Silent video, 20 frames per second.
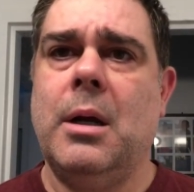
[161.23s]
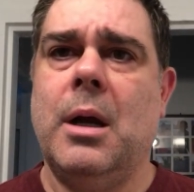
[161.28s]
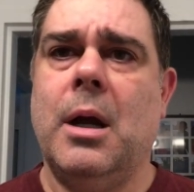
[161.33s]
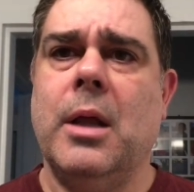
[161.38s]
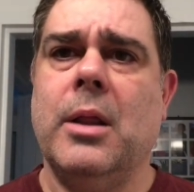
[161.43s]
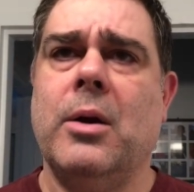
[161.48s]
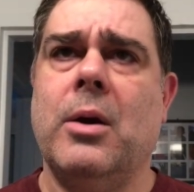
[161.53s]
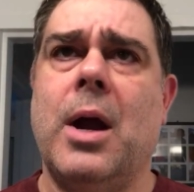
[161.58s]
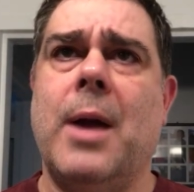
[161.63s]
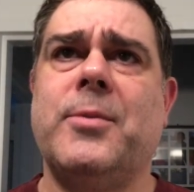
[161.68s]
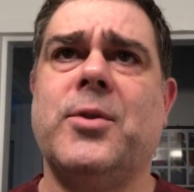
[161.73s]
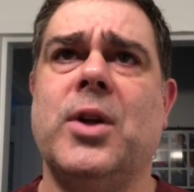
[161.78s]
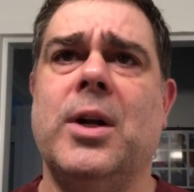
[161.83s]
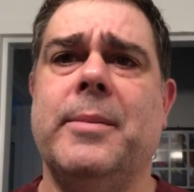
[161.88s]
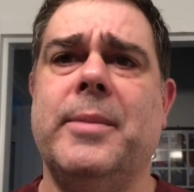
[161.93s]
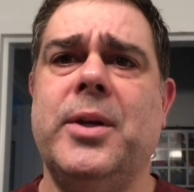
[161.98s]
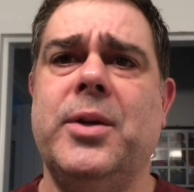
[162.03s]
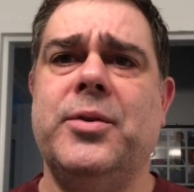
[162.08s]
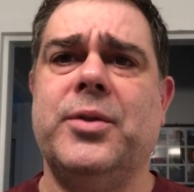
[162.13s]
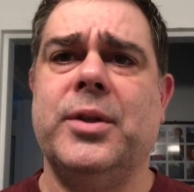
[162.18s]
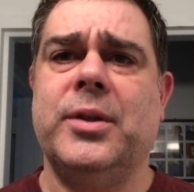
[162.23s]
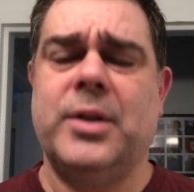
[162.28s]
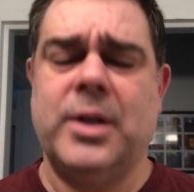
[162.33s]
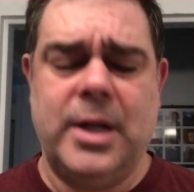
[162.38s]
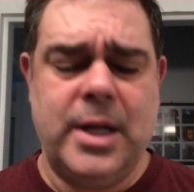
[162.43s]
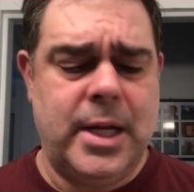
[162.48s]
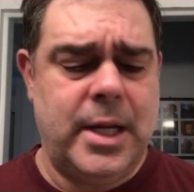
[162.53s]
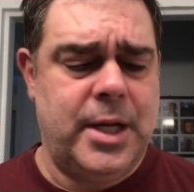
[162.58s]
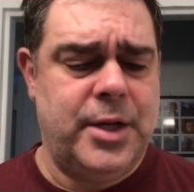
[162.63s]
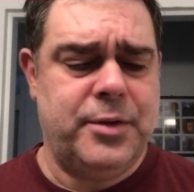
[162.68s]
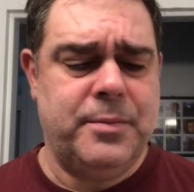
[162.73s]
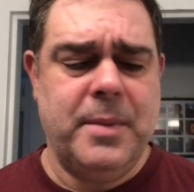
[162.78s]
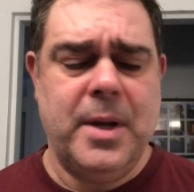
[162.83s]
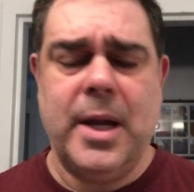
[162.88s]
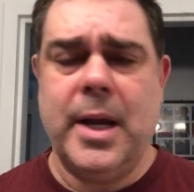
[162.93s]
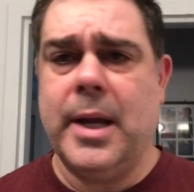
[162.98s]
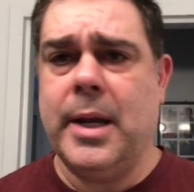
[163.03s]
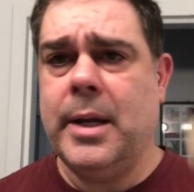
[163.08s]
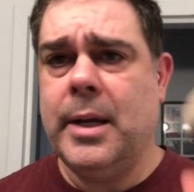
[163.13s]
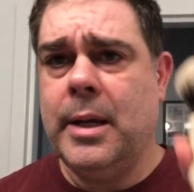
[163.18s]
Other option I'll be using today is
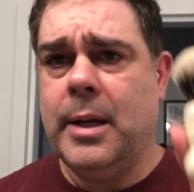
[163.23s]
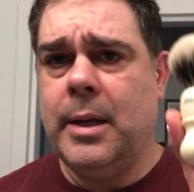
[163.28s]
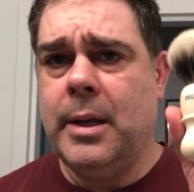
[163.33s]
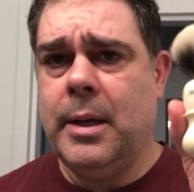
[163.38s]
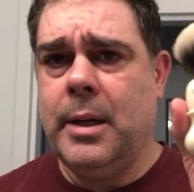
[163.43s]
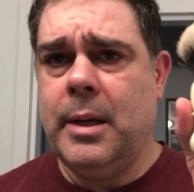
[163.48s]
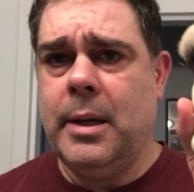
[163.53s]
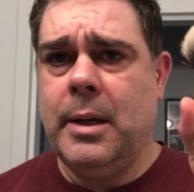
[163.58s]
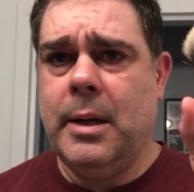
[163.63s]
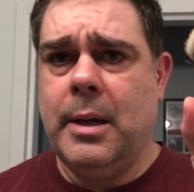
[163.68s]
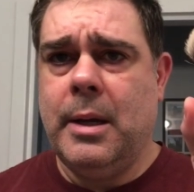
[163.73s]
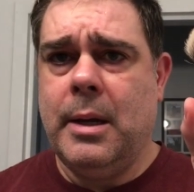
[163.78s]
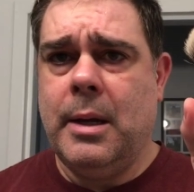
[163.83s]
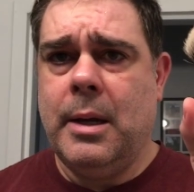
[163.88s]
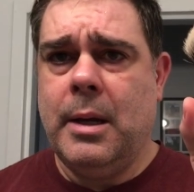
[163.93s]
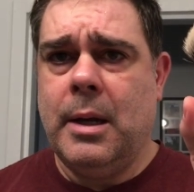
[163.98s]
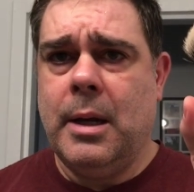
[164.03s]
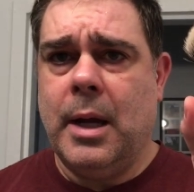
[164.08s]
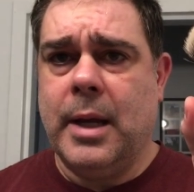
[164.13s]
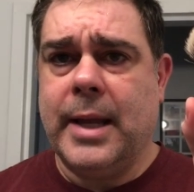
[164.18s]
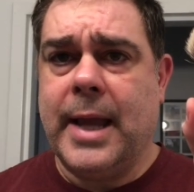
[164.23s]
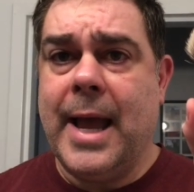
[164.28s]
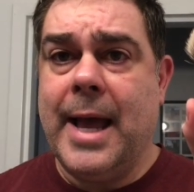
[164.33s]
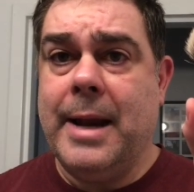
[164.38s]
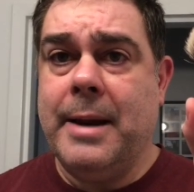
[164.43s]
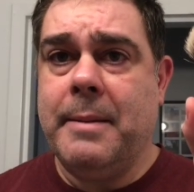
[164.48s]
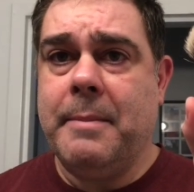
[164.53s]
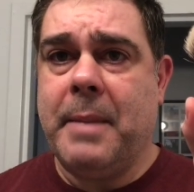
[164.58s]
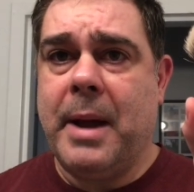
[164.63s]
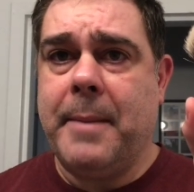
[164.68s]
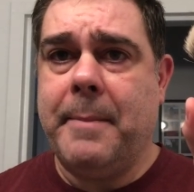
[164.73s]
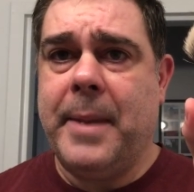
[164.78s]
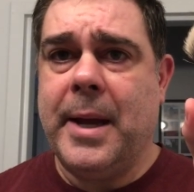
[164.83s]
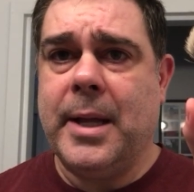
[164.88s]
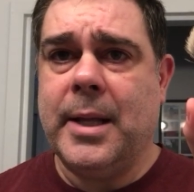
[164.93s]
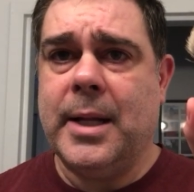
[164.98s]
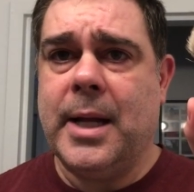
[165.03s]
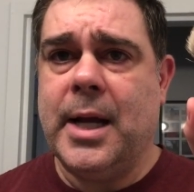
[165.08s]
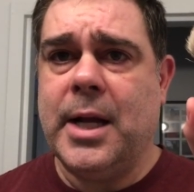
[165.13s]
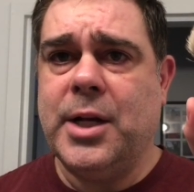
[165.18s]
my
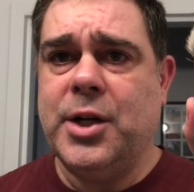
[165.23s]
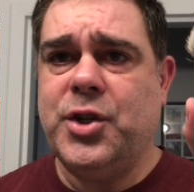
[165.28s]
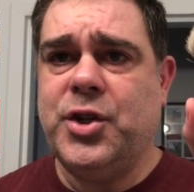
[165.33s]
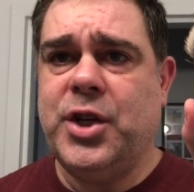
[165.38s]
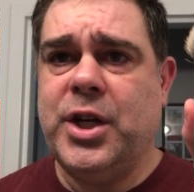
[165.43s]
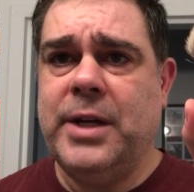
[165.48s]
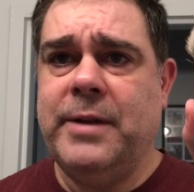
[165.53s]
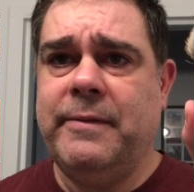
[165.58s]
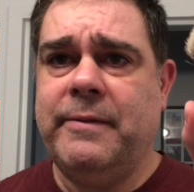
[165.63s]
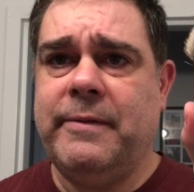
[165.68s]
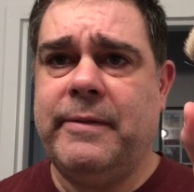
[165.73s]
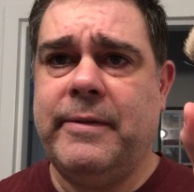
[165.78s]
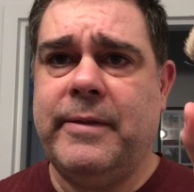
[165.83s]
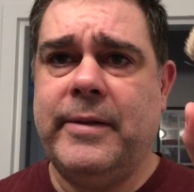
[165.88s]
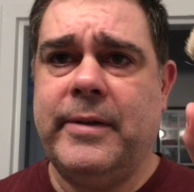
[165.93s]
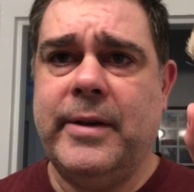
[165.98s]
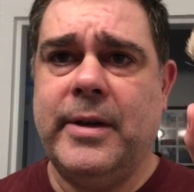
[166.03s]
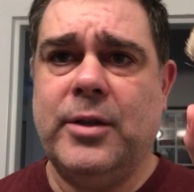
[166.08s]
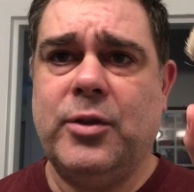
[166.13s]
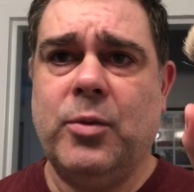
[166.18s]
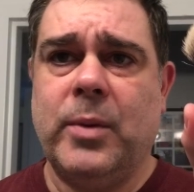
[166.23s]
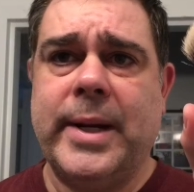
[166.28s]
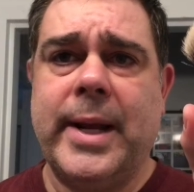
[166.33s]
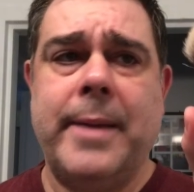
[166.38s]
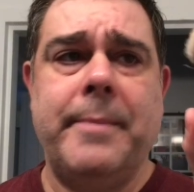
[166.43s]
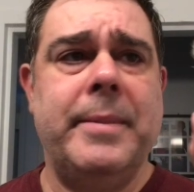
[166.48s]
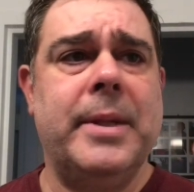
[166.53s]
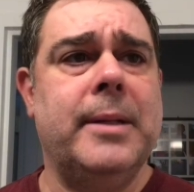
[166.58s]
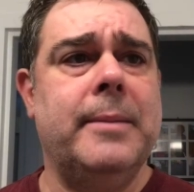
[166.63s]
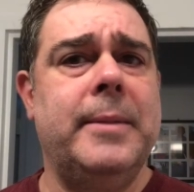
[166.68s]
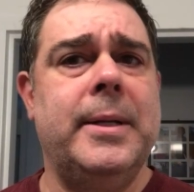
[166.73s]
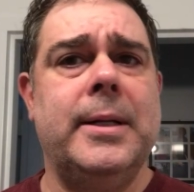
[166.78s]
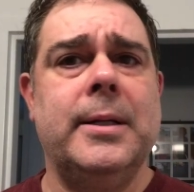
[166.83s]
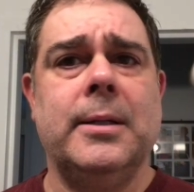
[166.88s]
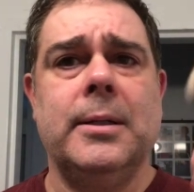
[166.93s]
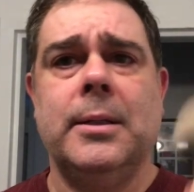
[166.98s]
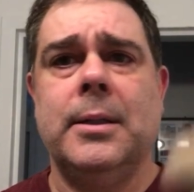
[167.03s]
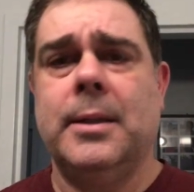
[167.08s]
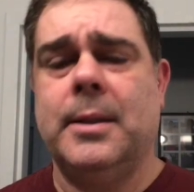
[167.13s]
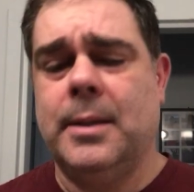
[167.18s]
Paladine Chief 28
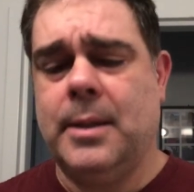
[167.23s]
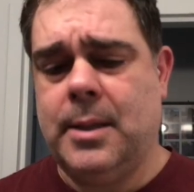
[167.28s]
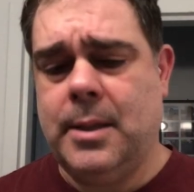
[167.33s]
millimeter,